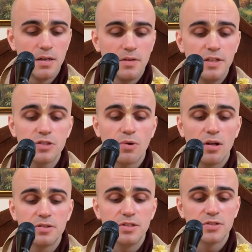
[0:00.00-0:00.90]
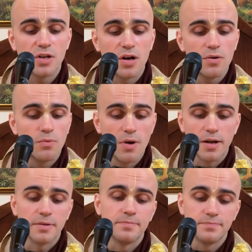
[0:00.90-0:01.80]
These qualities are:
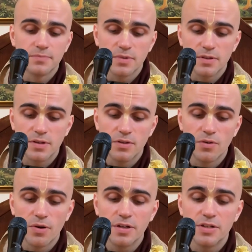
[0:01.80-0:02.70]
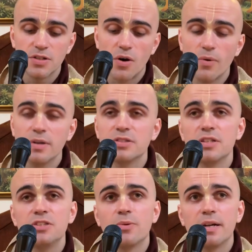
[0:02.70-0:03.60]
1. The Lord is always
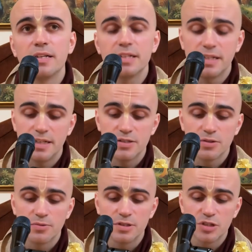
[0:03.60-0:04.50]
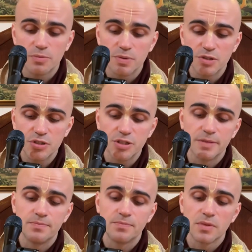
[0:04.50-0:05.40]
situated in his original
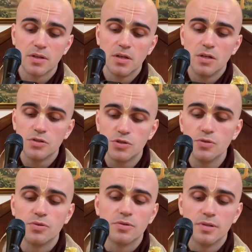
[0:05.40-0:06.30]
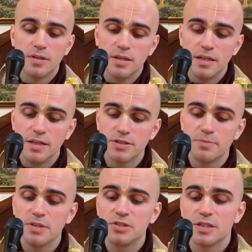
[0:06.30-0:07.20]
position. 2. He is
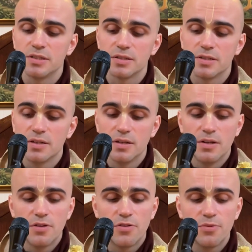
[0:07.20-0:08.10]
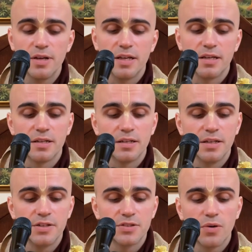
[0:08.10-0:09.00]
omniscient. 3.
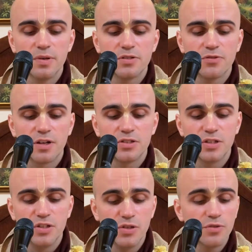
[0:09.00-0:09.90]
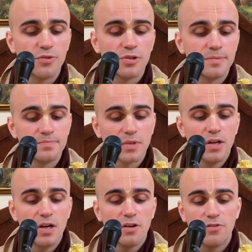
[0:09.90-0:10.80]
He is always fresh and youthful.
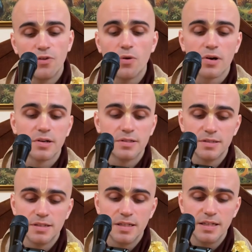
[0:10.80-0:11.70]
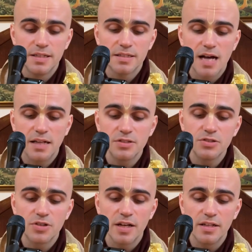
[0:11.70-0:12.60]
4. He is
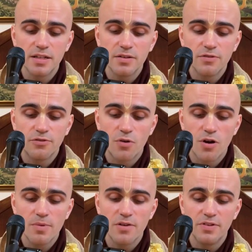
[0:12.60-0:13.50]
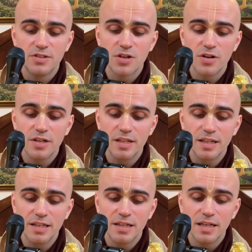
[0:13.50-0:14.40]
concentrated form of
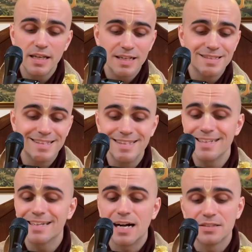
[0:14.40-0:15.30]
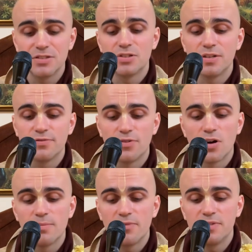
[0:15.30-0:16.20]
eternity. He is the concentrated
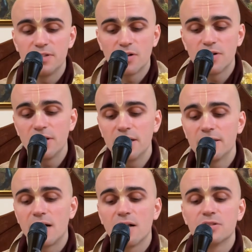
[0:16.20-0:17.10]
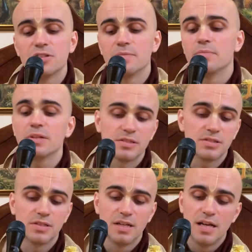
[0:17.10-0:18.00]
form of eternity, knowledge, and
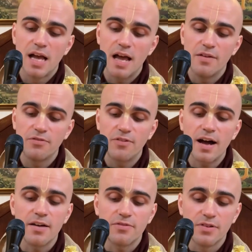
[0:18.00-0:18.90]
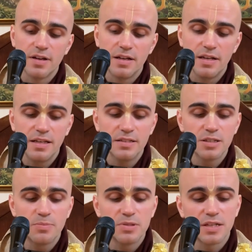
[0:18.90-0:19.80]
bliss. And 5. He is
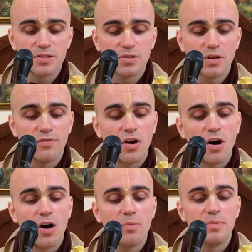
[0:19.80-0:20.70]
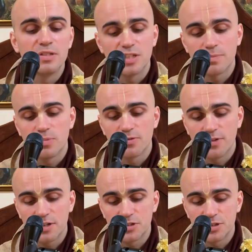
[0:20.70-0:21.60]
the possessor of all mystic
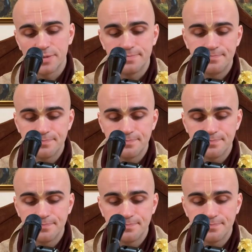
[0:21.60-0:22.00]
perfection.